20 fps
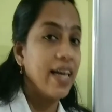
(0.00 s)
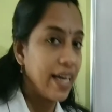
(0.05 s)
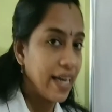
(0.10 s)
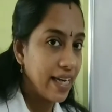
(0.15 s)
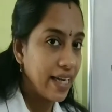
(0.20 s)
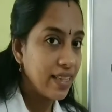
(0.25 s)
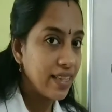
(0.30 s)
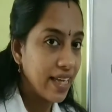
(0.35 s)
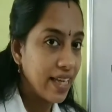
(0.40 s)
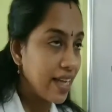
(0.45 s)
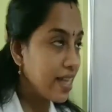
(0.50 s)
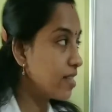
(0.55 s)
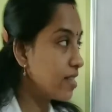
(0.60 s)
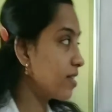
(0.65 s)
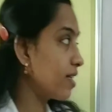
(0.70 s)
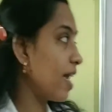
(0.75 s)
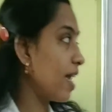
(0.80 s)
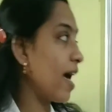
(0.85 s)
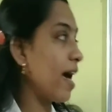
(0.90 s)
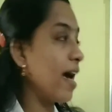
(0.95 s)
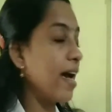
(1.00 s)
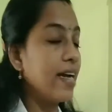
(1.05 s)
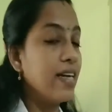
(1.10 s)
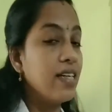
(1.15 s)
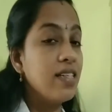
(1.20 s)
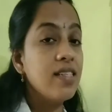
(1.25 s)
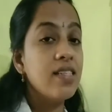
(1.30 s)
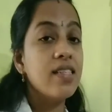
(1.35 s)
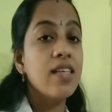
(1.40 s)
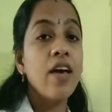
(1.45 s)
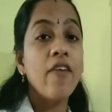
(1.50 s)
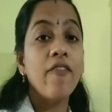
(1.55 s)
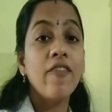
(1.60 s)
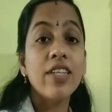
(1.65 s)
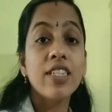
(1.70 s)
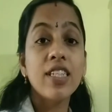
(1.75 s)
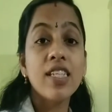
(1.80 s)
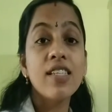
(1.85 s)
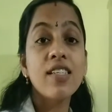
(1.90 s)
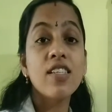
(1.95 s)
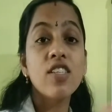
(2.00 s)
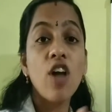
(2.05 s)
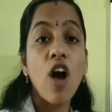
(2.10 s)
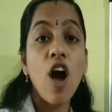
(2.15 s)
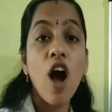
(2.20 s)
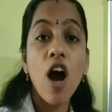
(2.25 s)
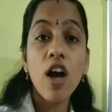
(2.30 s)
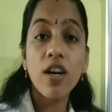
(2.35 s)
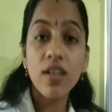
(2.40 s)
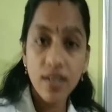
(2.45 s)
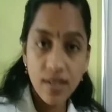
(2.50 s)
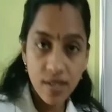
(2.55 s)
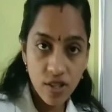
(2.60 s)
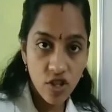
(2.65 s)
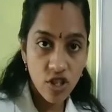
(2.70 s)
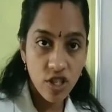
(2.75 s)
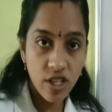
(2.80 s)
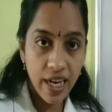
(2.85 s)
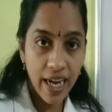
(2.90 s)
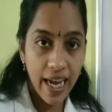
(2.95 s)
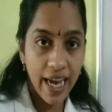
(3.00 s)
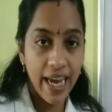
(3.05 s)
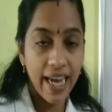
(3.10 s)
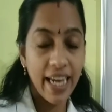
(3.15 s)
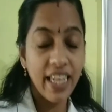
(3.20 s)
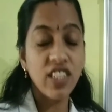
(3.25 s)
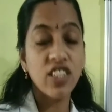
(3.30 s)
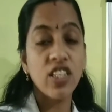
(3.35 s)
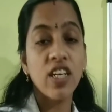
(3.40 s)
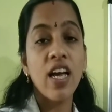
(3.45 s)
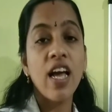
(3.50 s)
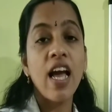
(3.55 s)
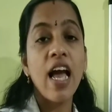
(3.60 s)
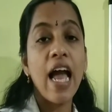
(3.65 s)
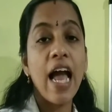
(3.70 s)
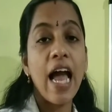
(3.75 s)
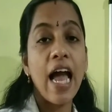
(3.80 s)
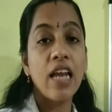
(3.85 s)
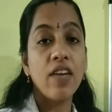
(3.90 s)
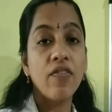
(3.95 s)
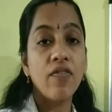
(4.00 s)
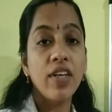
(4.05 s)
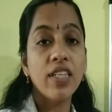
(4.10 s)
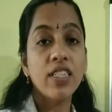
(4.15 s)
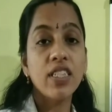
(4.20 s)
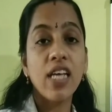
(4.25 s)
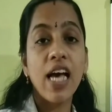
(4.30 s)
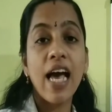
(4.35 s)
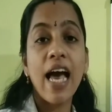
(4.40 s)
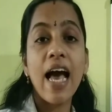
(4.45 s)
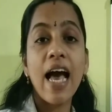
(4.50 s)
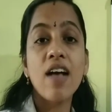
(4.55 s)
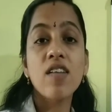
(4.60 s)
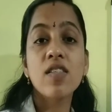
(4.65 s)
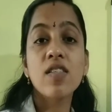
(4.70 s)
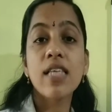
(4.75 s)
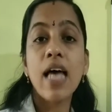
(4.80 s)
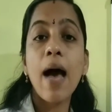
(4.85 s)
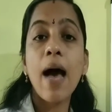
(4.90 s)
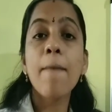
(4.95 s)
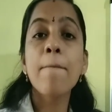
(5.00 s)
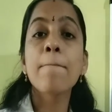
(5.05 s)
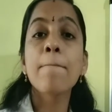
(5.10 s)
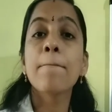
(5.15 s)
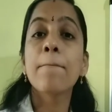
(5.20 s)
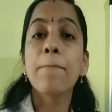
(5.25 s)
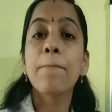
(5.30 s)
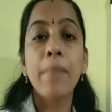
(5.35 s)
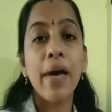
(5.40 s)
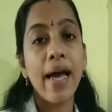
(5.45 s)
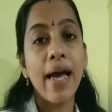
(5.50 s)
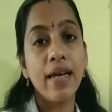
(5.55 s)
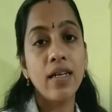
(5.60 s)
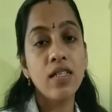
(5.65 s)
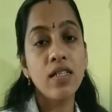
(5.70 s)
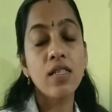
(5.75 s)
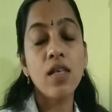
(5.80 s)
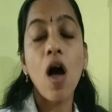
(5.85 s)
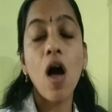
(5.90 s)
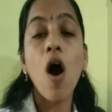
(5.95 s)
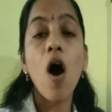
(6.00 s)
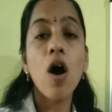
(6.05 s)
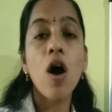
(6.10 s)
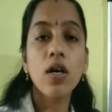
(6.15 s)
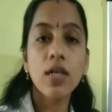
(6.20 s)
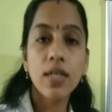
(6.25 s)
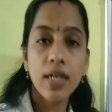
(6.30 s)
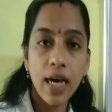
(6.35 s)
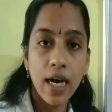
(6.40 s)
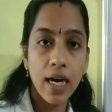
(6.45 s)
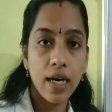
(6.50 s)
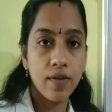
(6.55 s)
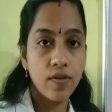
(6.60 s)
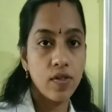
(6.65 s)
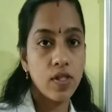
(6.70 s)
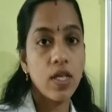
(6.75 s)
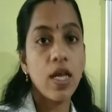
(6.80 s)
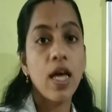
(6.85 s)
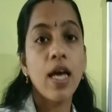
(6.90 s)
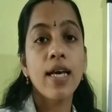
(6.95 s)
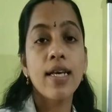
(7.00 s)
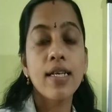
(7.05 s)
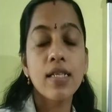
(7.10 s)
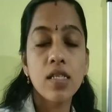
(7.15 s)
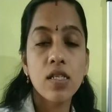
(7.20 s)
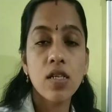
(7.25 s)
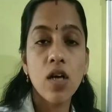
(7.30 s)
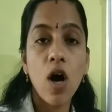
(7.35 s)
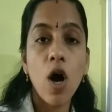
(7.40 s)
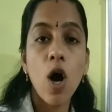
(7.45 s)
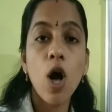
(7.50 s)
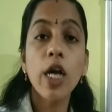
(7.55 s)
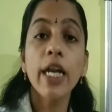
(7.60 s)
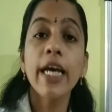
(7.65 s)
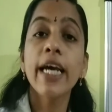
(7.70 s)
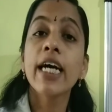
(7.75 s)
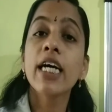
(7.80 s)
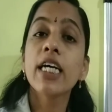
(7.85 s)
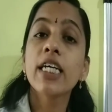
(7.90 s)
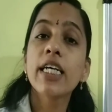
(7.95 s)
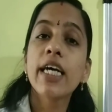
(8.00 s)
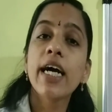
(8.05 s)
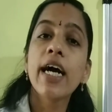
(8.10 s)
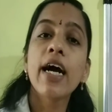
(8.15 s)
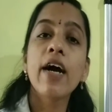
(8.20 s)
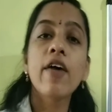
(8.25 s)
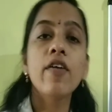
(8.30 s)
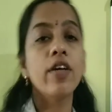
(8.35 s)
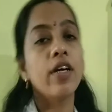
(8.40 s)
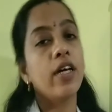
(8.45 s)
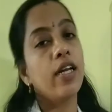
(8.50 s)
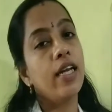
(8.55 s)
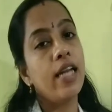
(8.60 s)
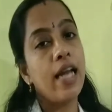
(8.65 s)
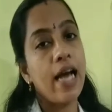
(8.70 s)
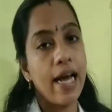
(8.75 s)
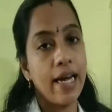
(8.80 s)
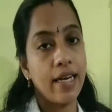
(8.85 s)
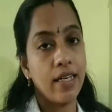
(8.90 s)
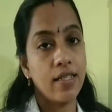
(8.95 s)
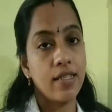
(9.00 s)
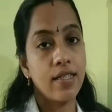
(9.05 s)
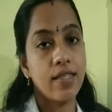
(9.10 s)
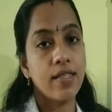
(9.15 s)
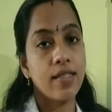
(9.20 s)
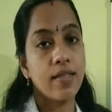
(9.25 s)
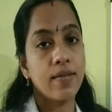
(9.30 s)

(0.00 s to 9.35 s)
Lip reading: In these lines which is not straight and which have some bends or curves is called curved lines.